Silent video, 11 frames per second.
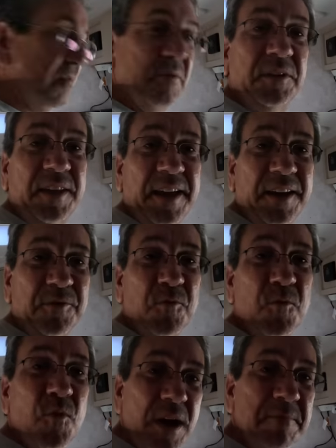we'll take it
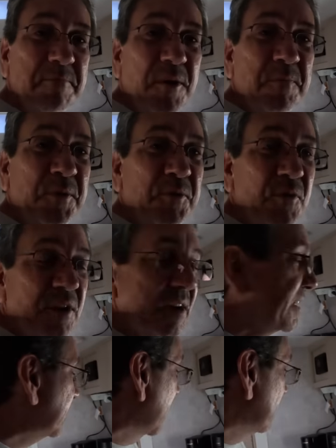one bumpy road
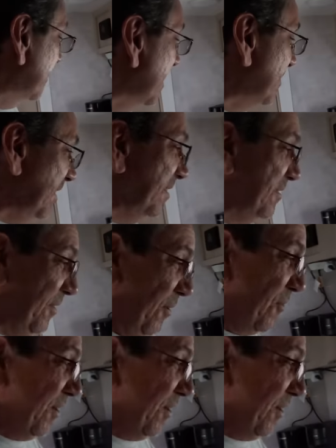at a time, but I think this is gonna